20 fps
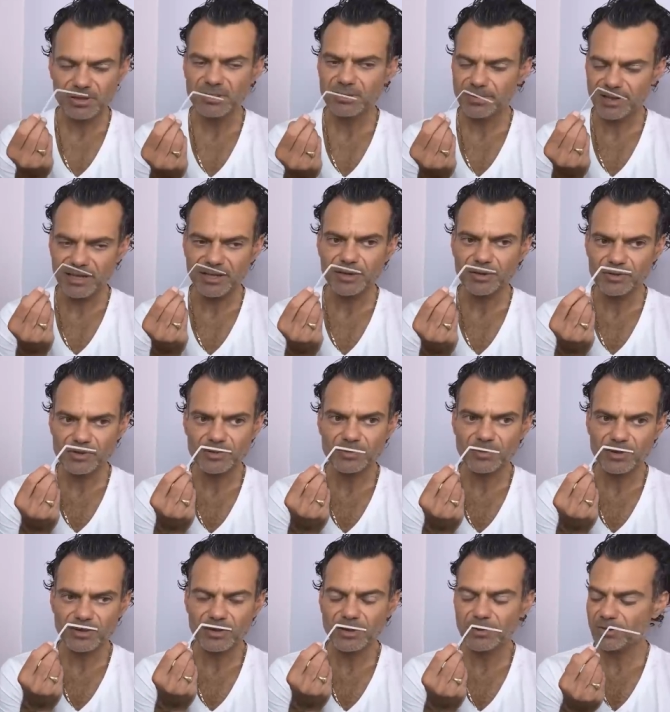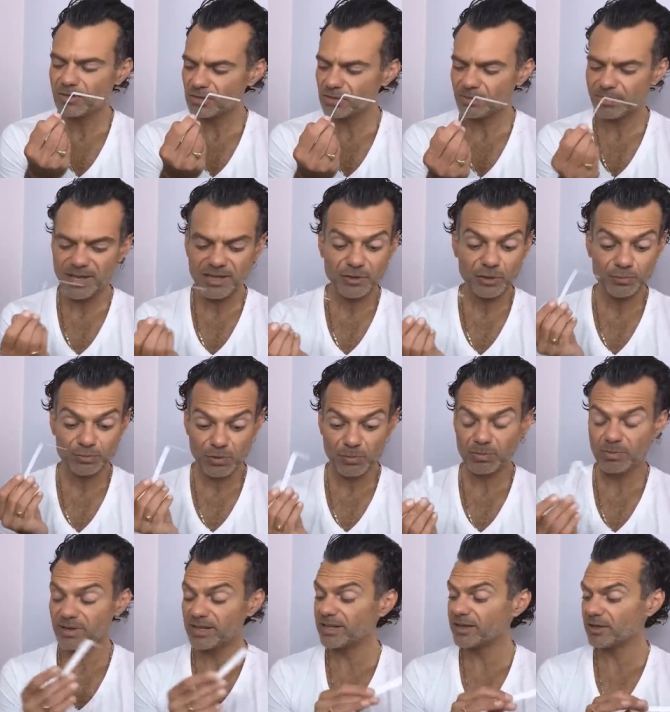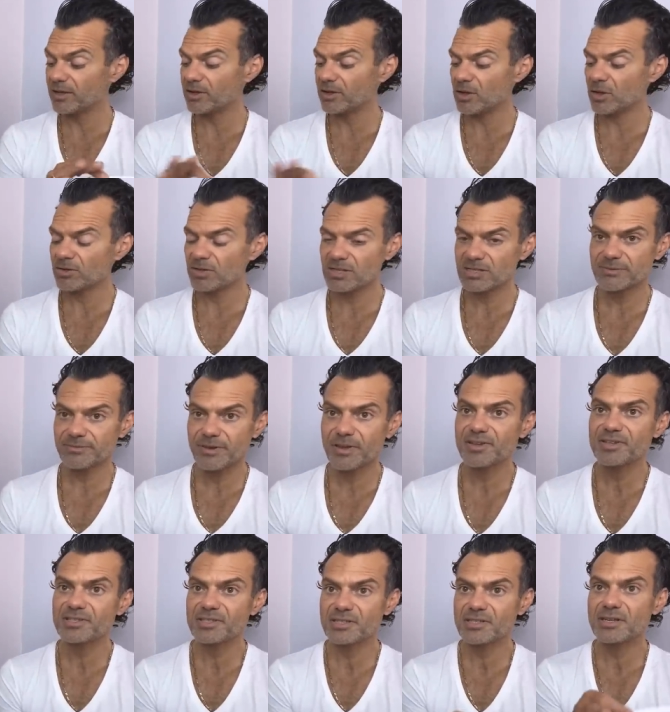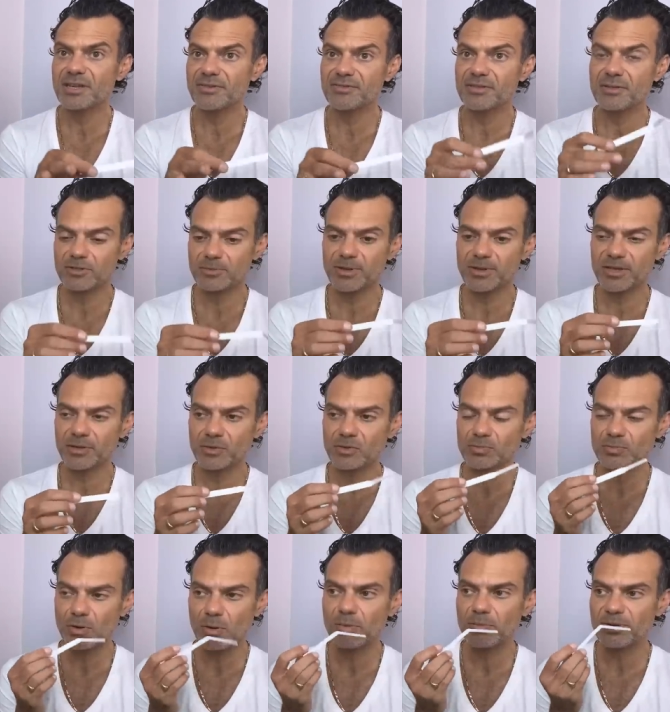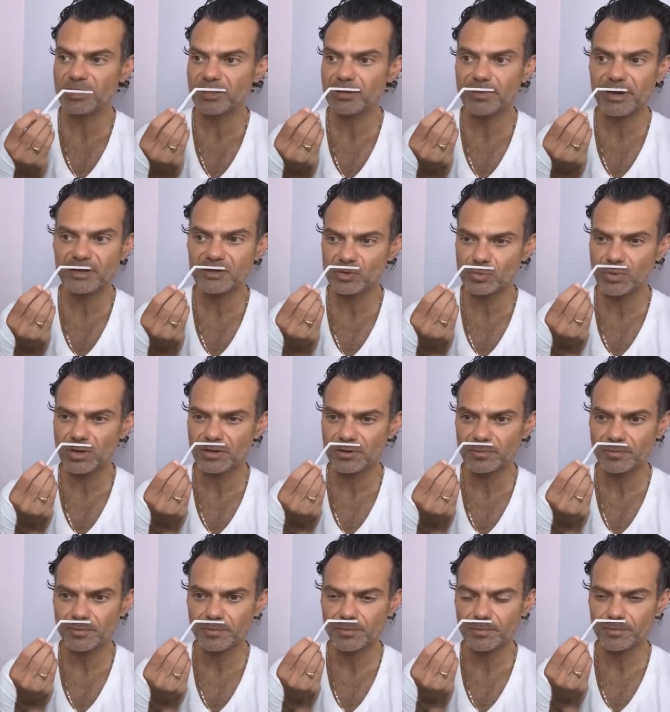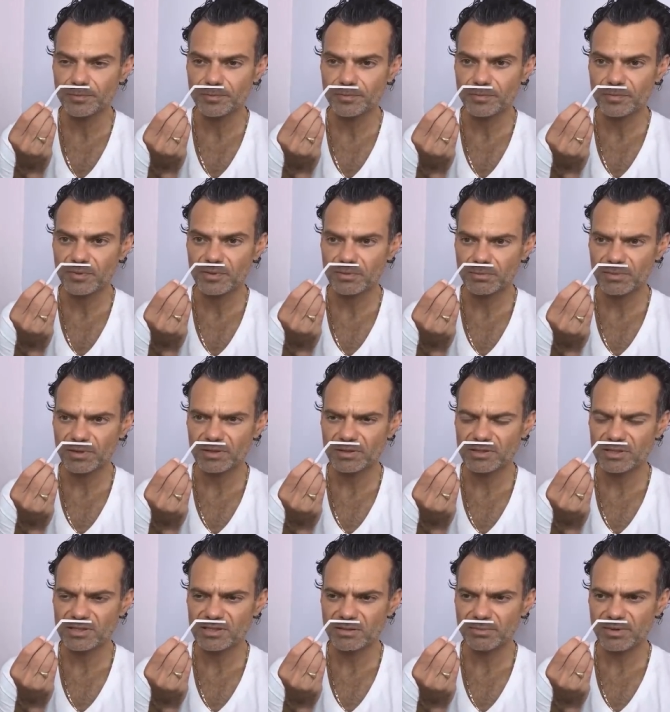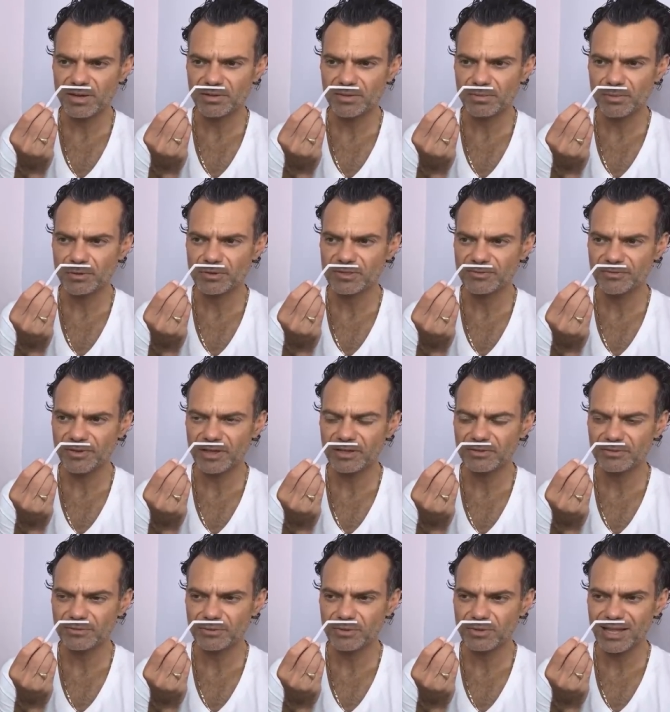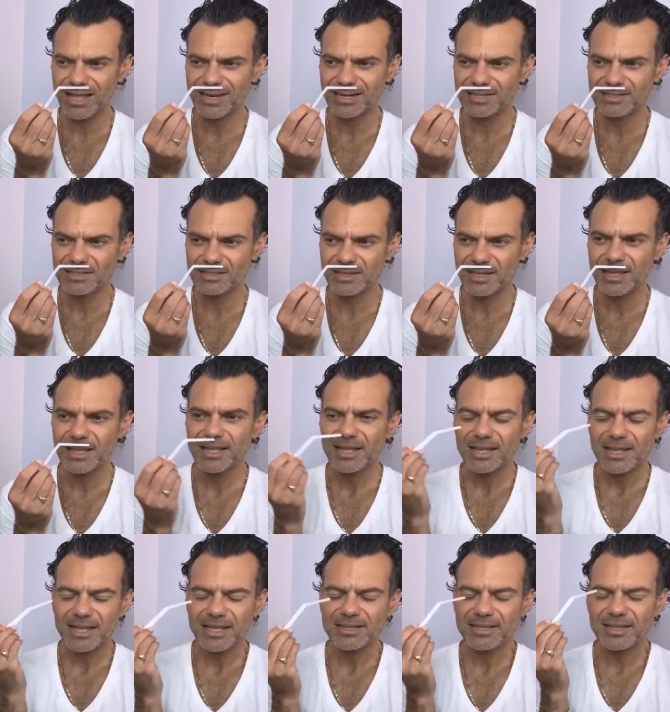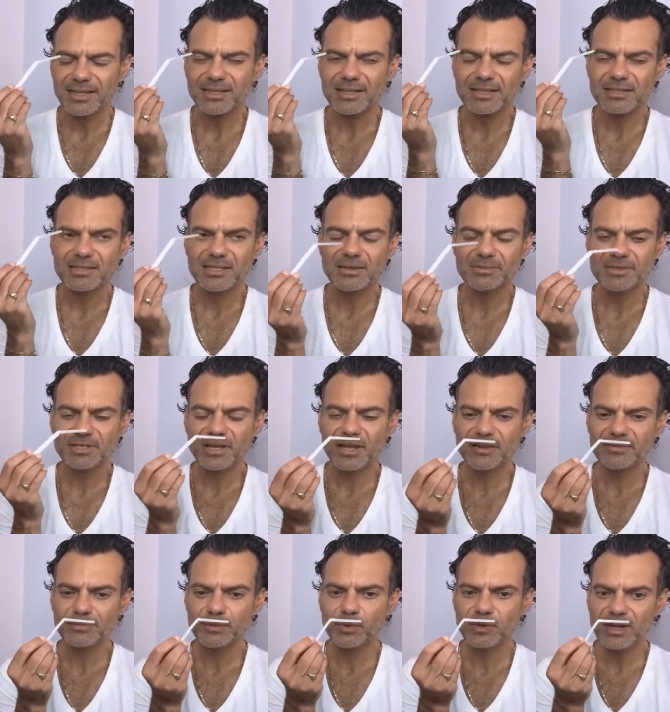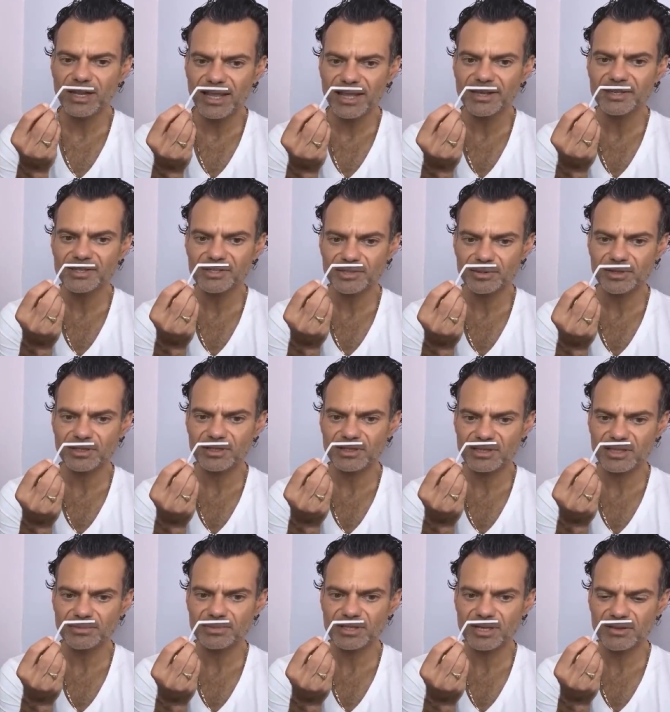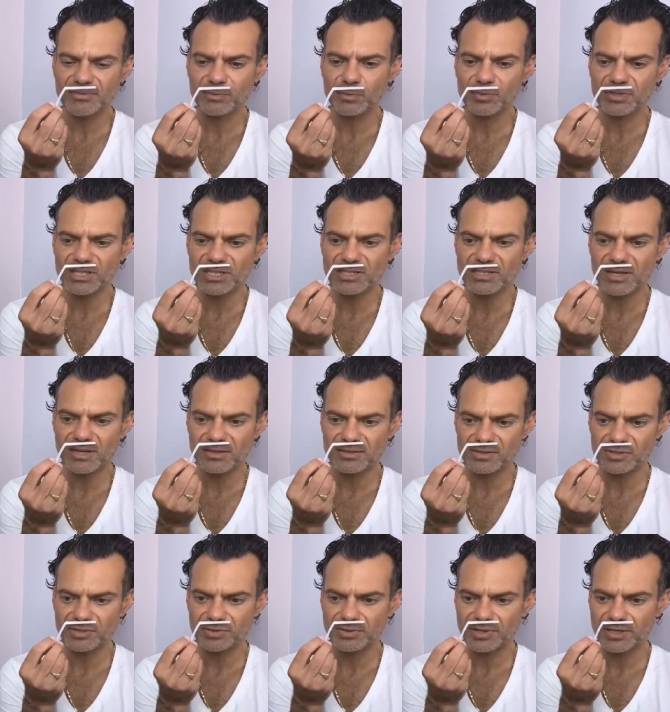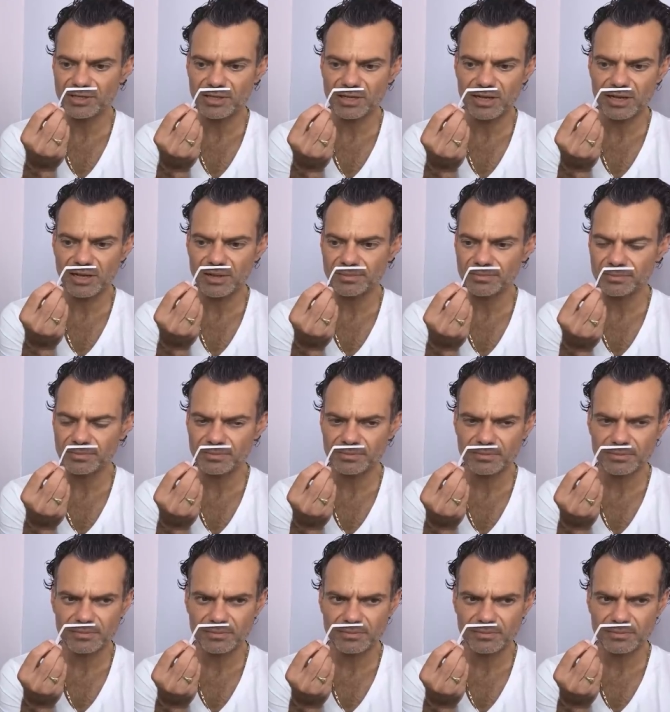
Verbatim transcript: the tobacco's the tobacco probably uh, on this first sniff, the tobacco's probably the best one because it's somehow the most faithful and it's it, it, it seems to have more layers to it it seems to have more details to it um